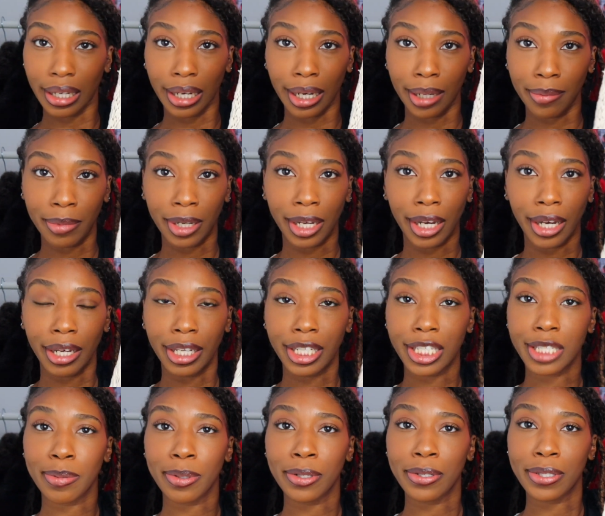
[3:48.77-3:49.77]
I'm not
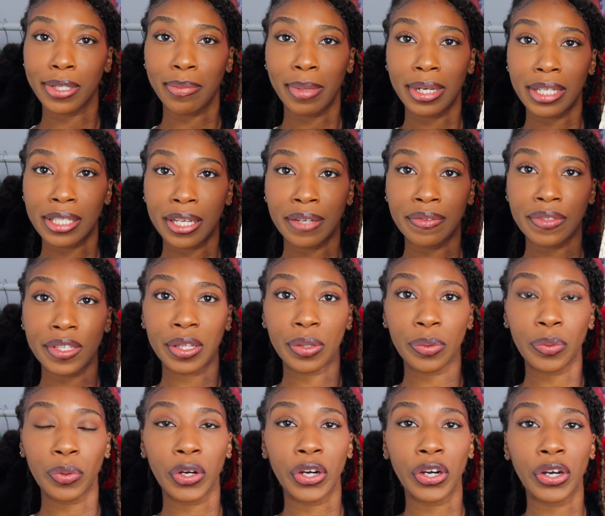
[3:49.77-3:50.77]
exposing myself to the
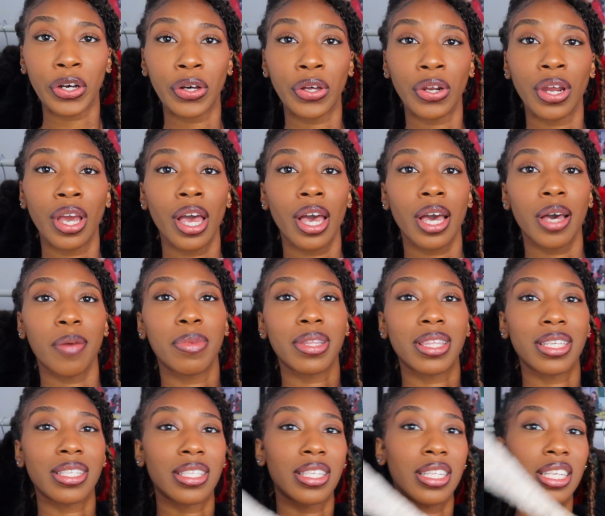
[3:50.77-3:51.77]
world. But
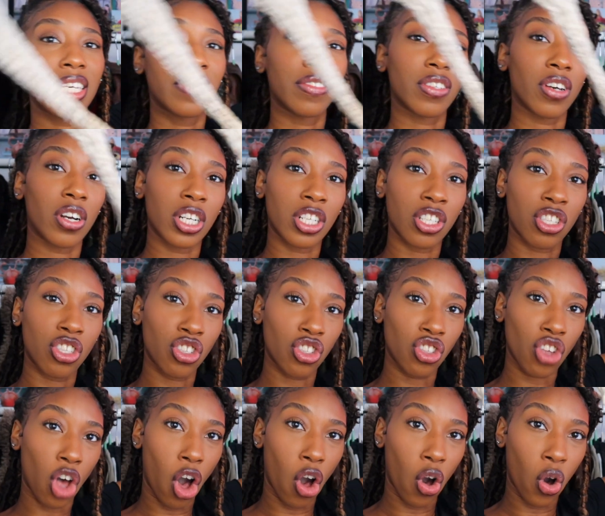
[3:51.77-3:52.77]
the sleeves are
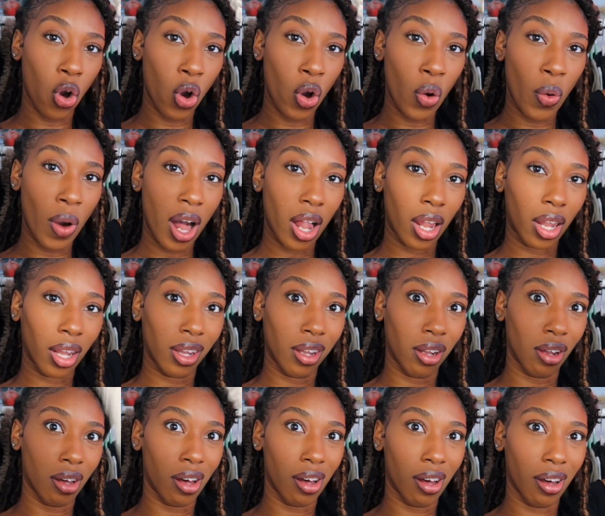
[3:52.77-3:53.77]
so
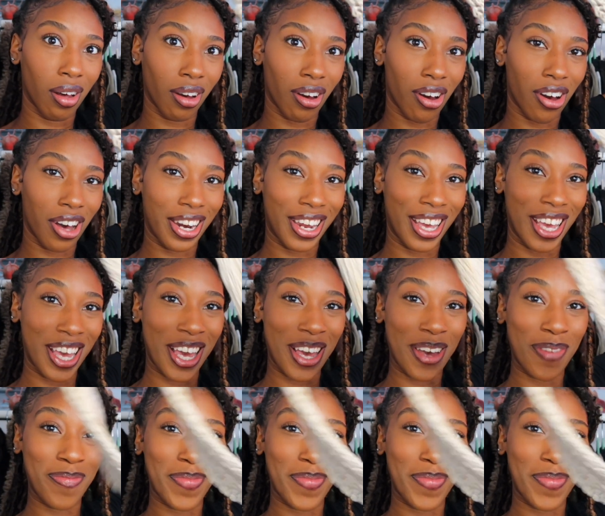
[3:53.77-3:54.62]
long on it.